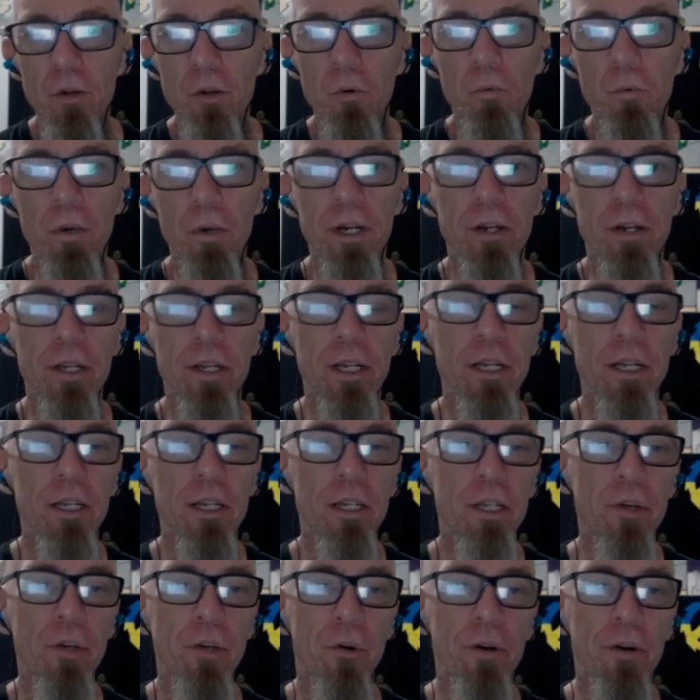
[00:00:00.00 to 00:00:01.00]
we're going to
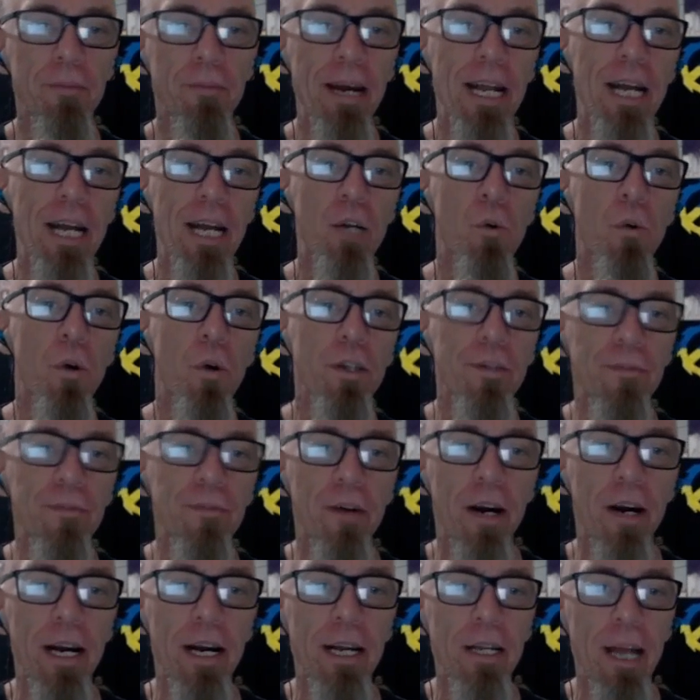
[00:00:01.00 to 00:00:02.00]
talk about a
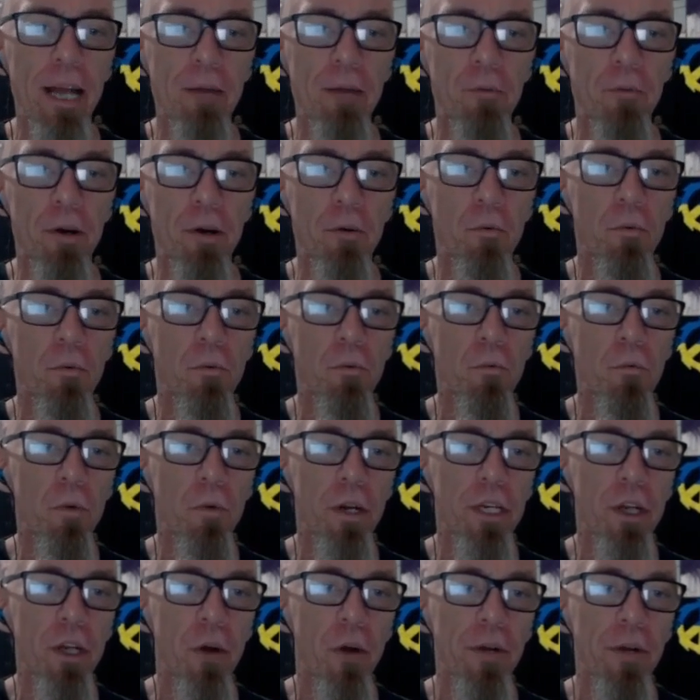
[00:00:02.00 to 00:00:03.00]
quantifier, and we're
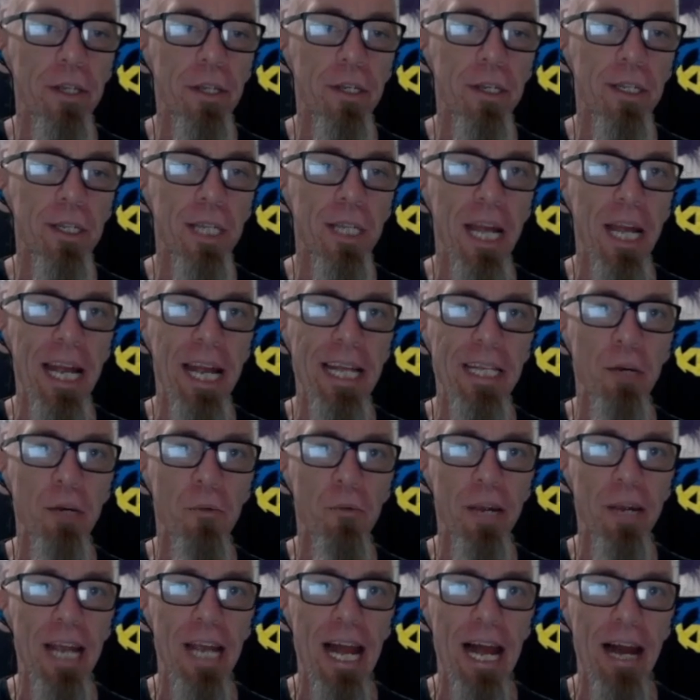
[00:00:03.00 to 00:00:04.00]
going to say that
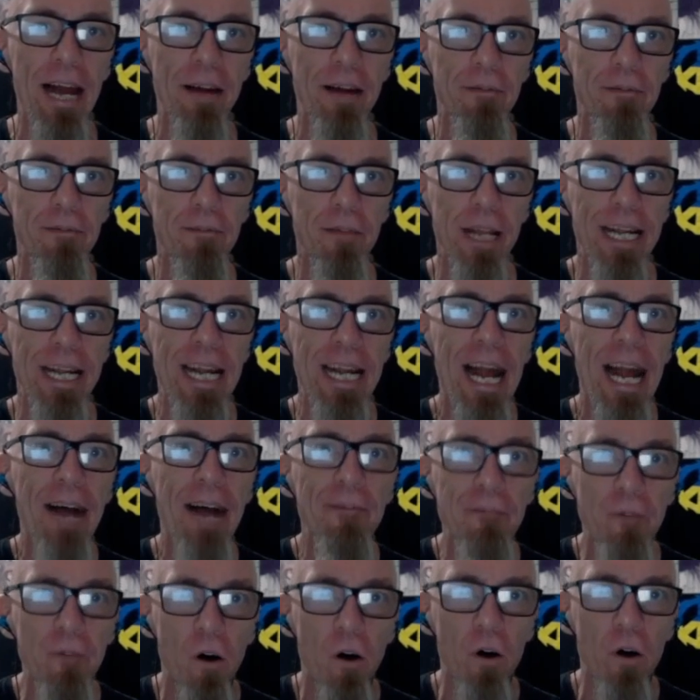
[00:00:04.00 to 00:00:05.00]
we have like a
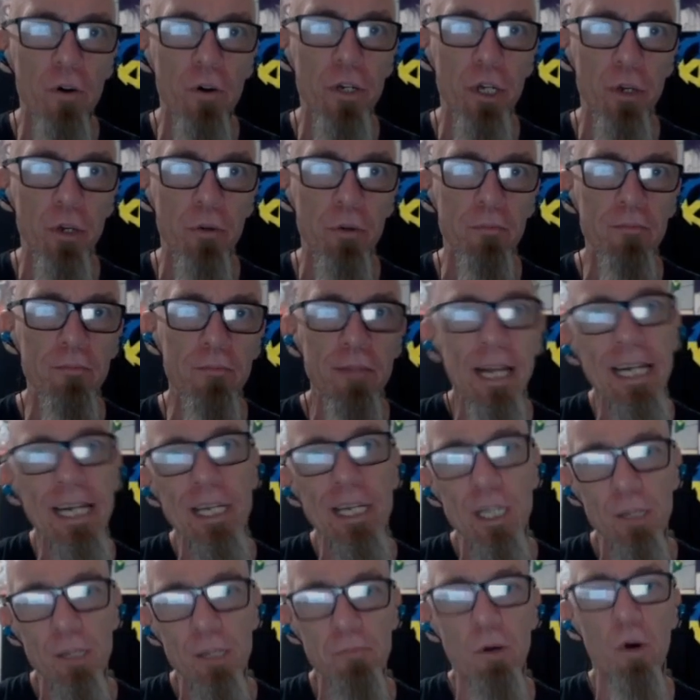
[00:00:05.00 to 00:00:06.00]
volume, like
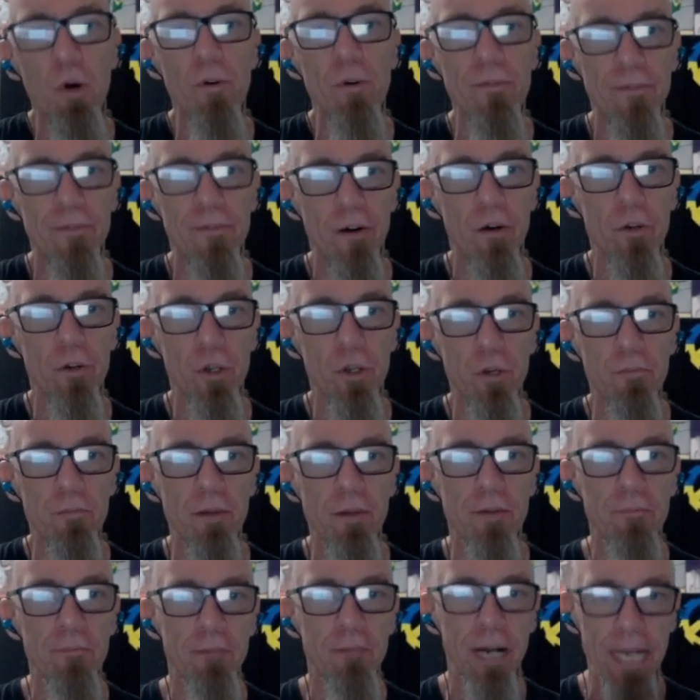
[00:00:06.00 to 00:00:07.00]
a small volume
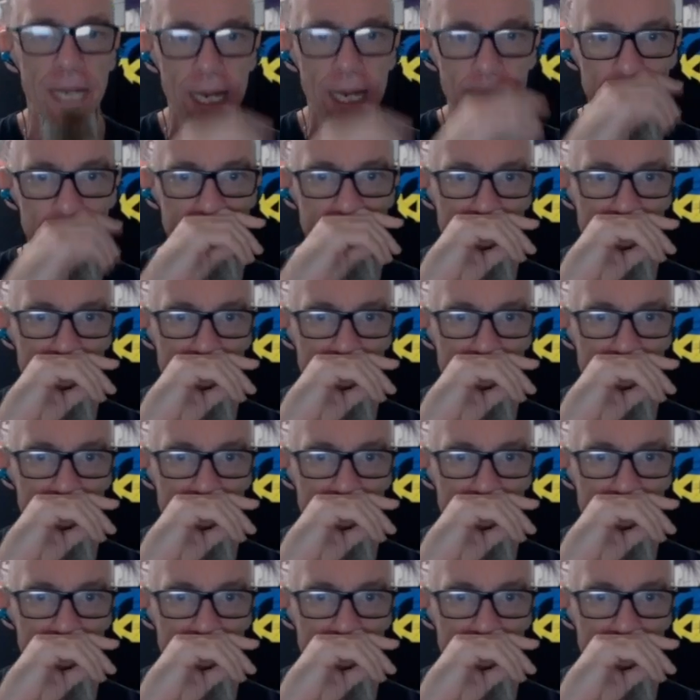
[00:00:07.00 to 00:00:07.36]
of money.